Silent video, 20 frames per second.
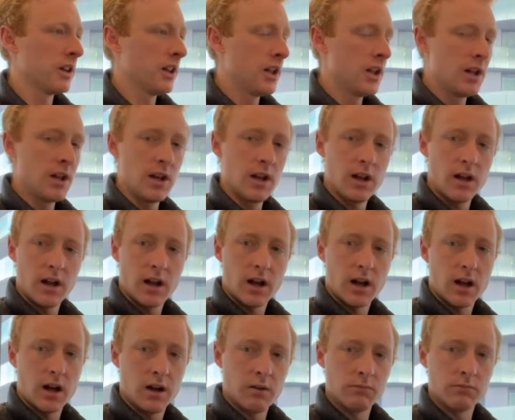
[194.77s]

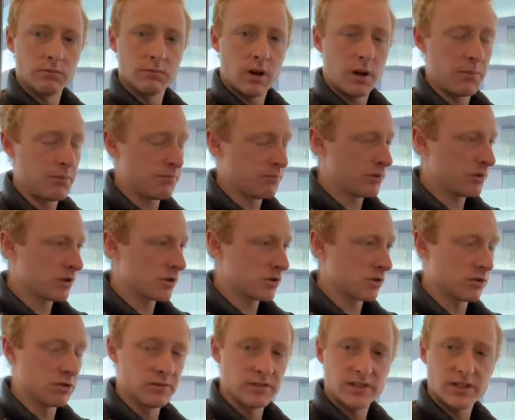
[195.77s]
I'm pretty sure
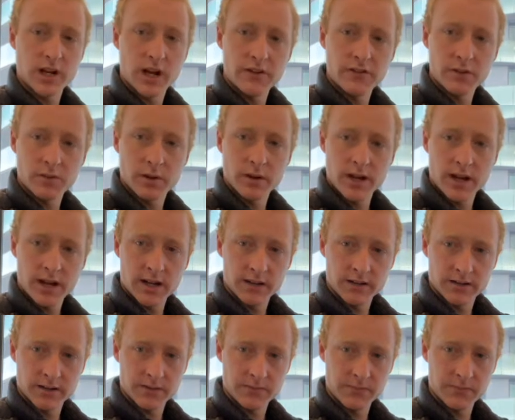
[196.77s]
almost everyone
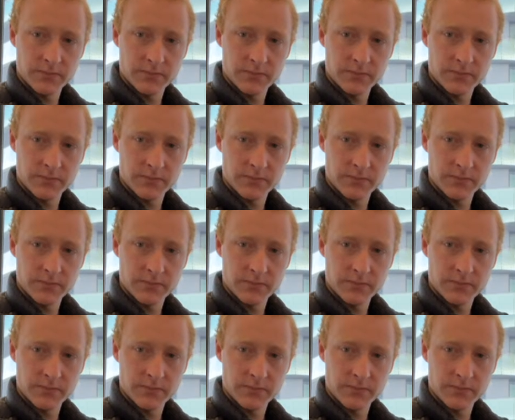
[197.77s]
has.